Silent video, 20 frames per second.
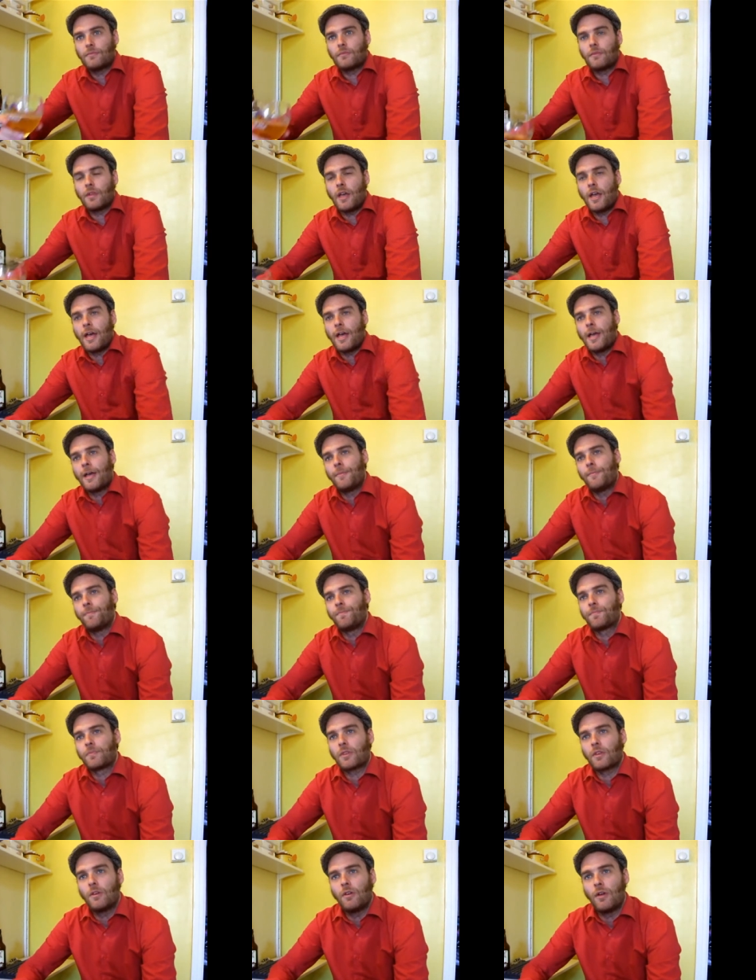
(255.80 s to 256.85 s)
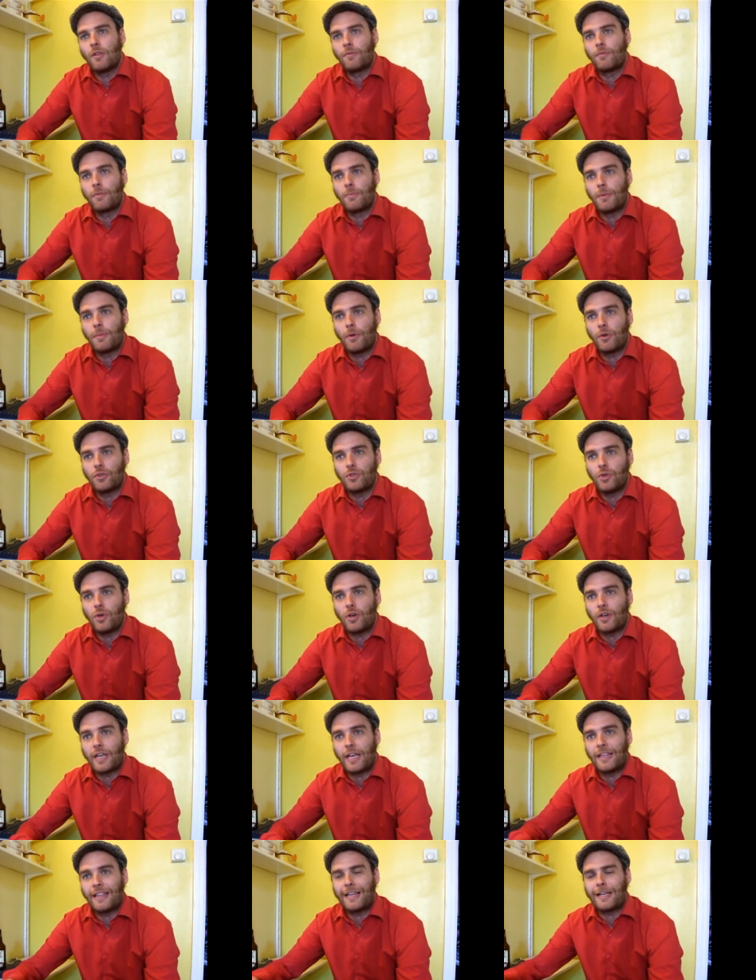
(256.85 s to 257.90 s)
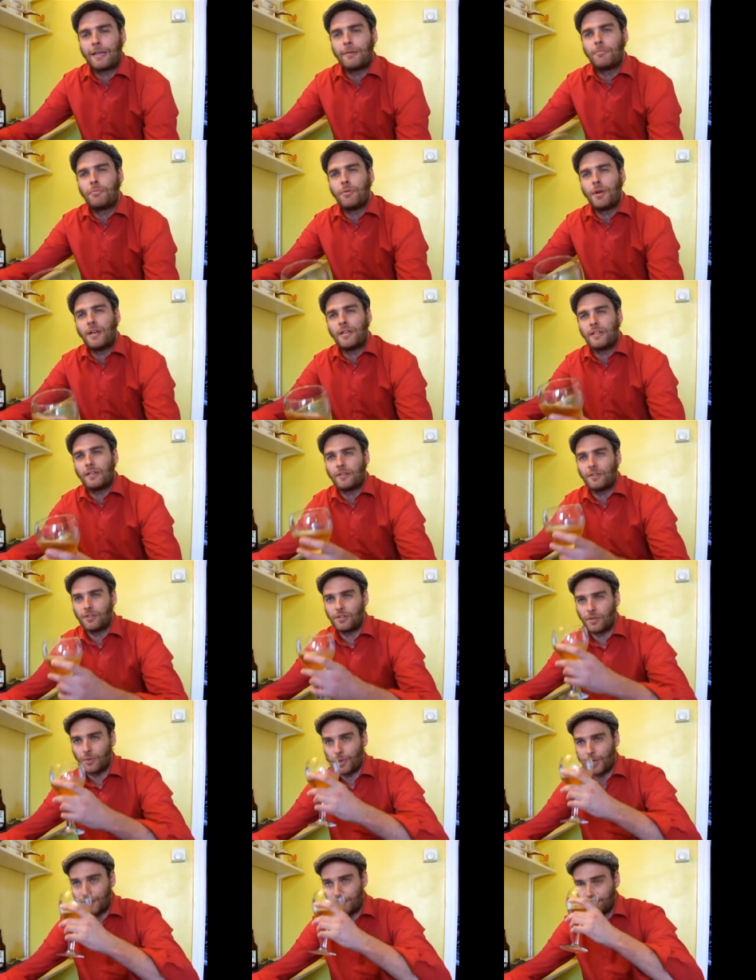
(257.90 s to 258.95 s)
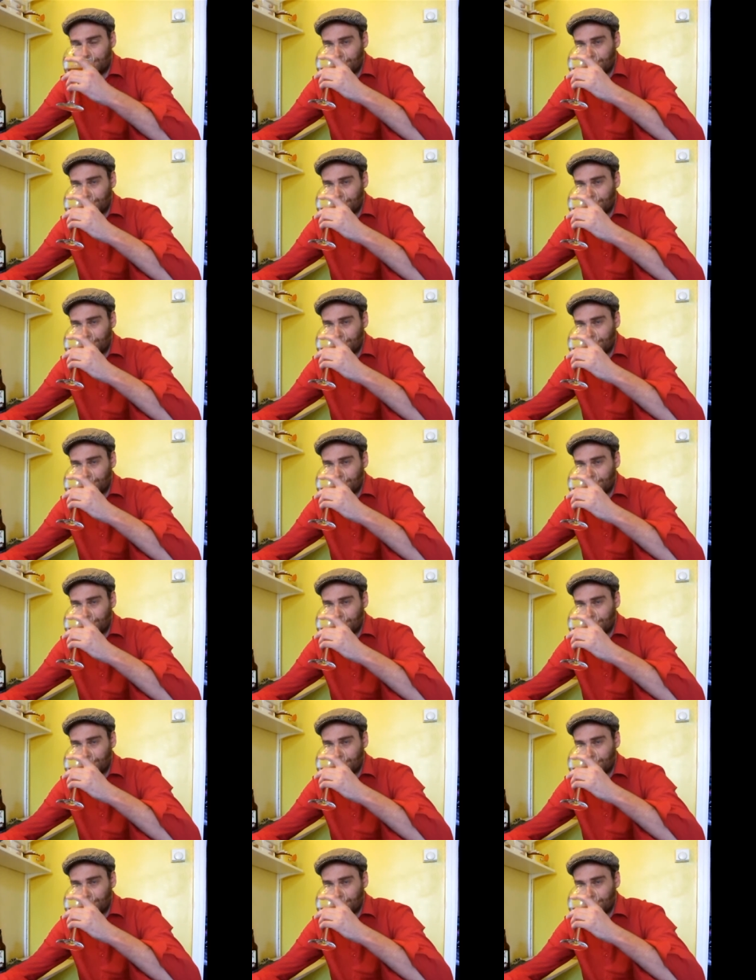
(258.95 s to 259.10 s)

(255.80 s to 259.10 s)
Um, and from the malts you are getting like a breadiness to it.